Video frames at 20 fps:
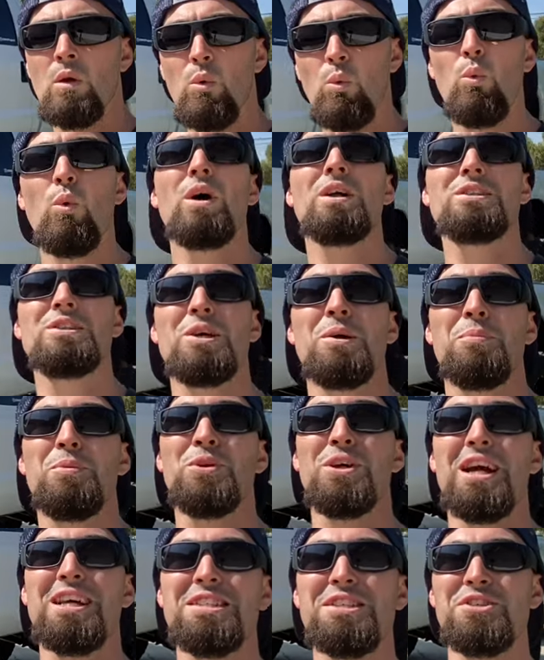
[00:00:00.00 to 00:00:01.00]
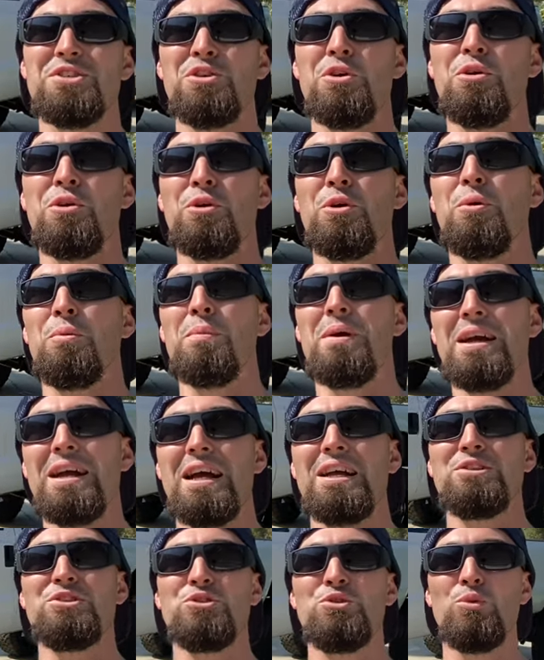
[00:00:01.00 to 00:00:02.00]
What's up you guys, it's Cody coming
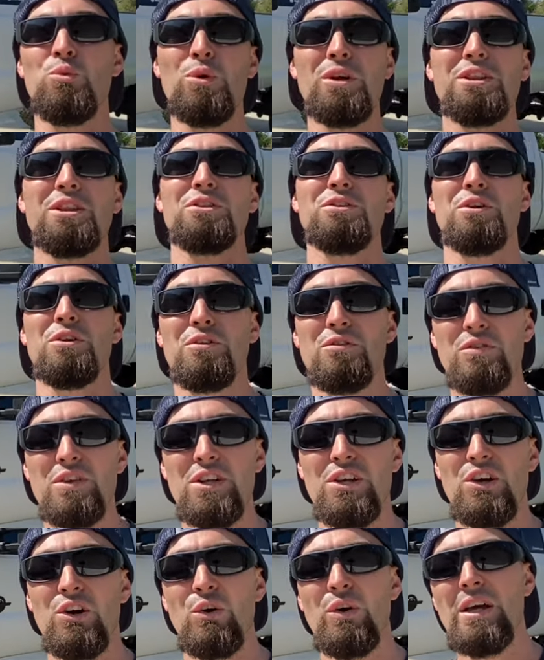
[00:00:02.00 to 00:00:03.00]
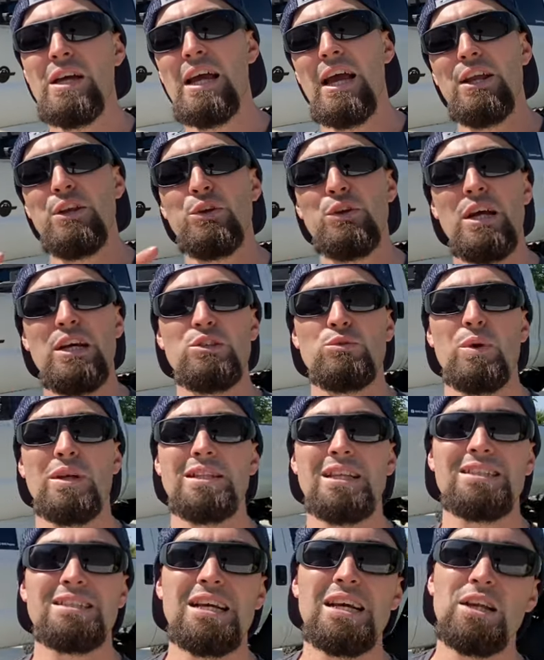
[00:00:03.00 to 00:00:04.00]
back at you with another video and you guys
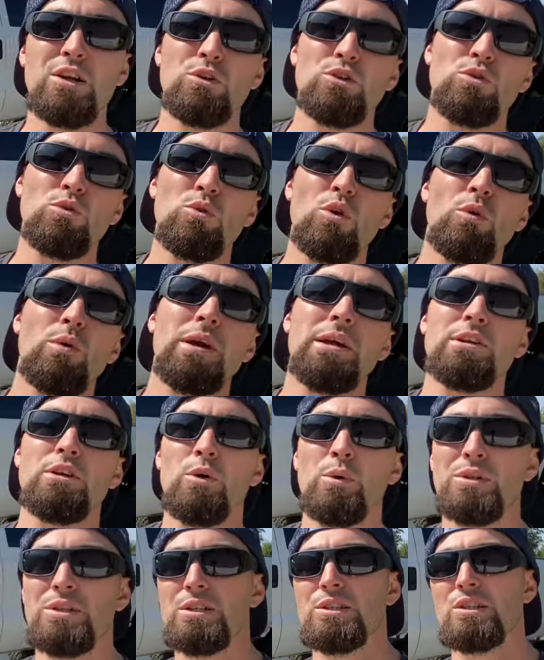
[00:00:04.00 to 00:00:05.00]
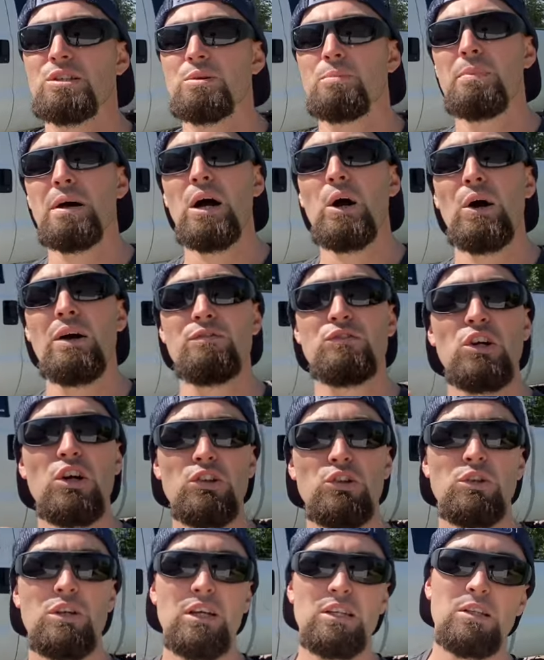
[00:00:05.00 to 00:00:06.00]
read the title, you already know what this is about. I've
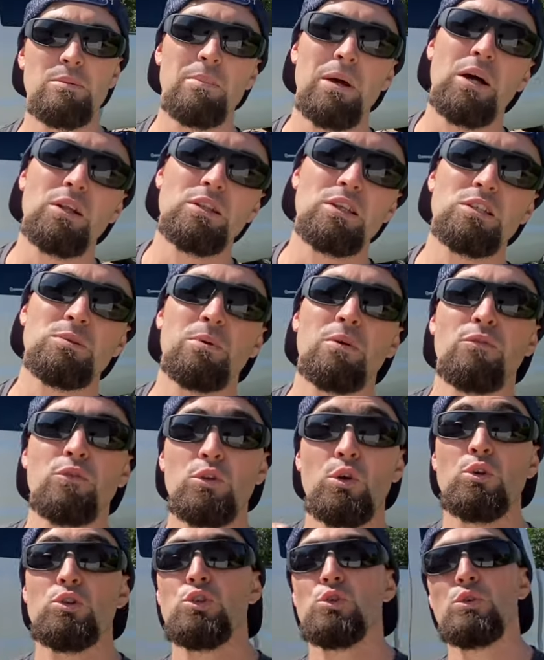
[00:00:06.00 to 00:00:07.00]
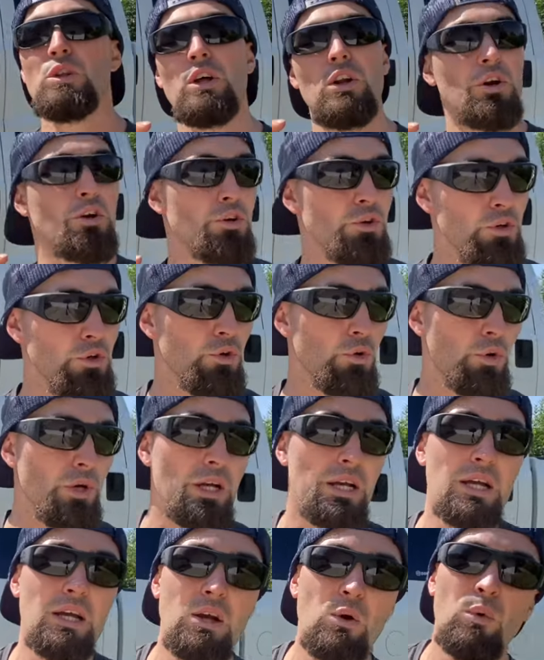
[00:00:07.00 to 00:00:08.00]
talked to you guys about this but for those of you that are new,
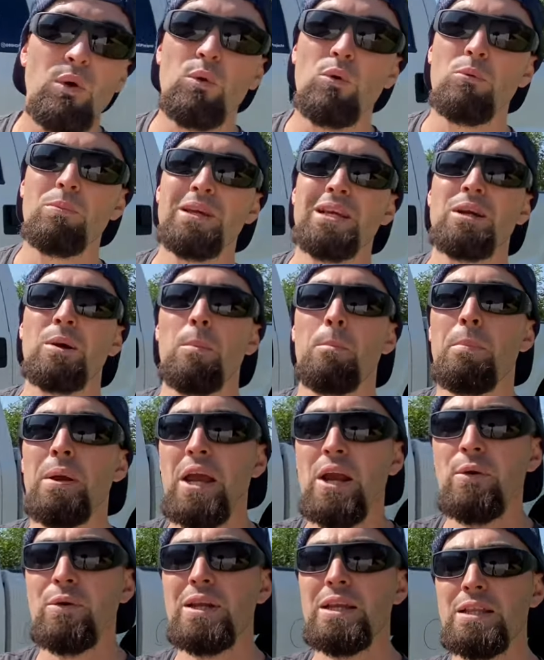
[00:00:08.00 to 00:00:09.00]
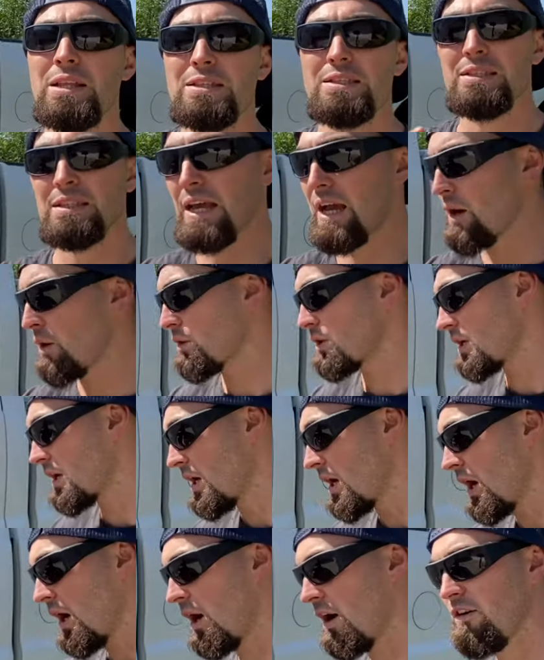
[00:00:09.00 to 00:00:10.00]
we will be comparing the sound
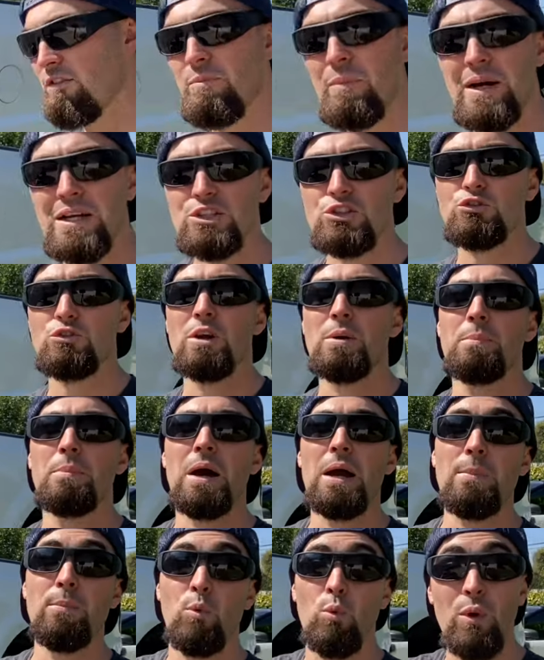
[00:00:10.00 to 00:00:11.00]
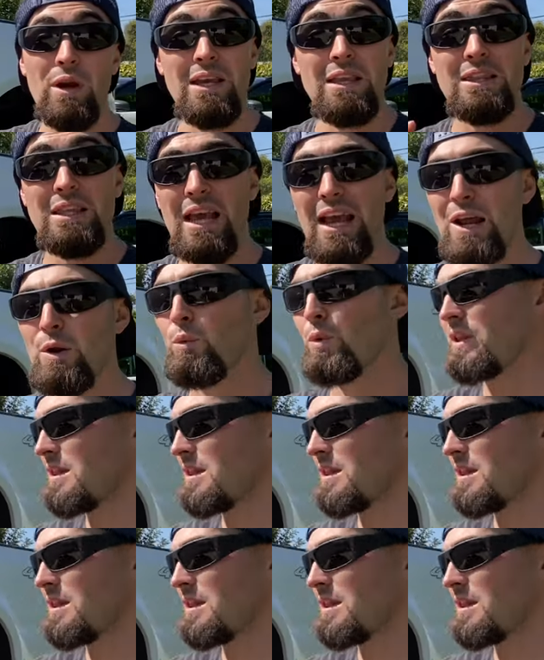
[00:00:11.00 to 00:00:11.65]
of my straight pipe with and